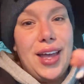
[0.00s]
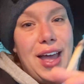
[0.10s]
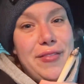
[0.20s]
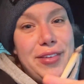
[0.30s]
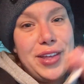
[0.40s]

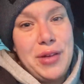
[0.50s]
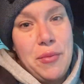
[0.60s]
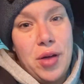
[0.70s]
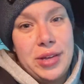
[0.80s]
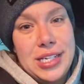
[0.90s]
having
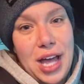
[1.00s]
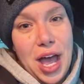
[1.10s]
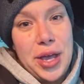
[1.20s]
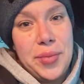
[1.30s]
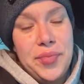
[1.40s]
my mommy
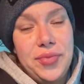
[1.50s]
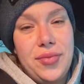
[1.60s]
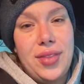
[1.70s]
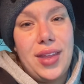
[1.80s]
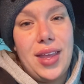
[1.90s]
time,
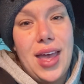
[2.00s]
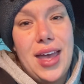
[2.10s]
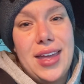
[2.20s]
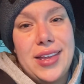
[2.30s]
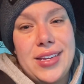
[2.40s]

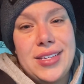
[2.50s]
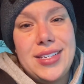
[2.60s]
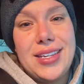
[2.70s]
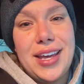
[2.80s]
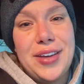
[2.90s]

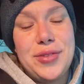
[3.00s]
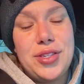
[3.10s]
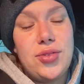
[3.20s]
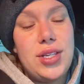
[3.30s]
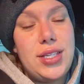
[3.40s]
and I'm
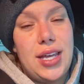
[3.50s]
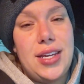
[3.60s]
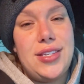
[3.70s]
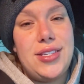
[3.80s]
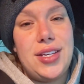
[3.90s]
so
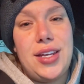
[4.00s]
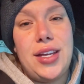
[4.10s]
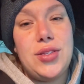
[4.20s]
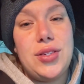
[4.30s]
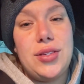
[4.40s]
excited to
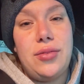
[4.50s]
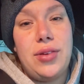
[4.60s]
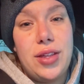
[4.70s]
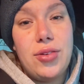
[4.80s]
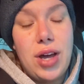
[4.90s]
connect
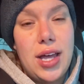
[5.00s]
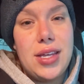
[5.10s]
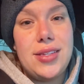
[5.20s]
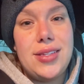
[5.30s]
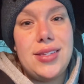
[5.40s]
with you
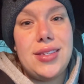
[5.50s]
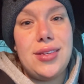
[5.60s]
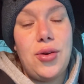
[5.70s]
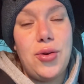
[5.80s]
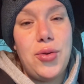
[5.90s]
guys.
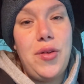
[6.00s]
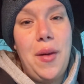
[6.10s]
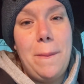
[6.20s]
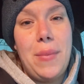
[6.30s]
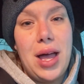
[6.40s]

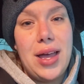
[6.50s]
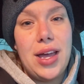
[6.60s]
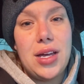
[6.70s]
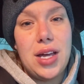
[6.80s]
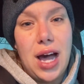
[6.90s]
Oh
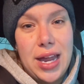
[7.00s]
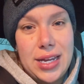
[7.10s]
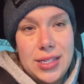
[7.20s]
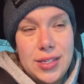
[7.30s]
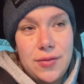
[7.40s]
my
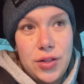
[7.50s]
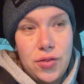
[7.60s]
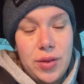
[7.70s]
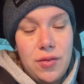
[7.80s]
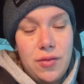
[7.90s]
goddess. If
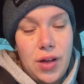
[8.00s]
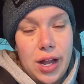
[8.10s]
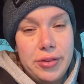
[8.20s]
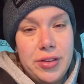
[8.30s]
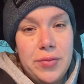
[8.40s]
you've been
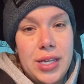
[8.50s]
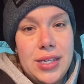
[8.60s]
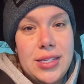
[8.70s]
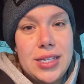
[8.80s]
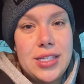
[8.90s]
following
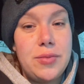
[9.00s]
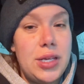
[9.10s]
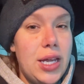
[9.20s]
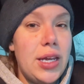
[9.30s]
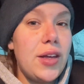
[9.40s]
me since the
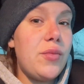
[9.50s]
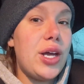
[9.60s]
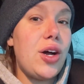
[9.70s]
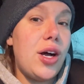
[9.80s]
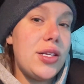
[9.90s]
beginning of
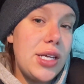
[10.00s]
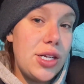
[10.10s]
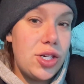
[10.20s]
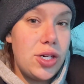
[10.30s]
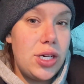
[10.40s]
my
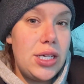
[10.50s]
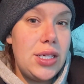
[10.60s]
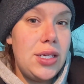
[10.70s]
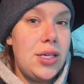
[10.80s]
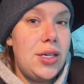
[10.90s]
content journey,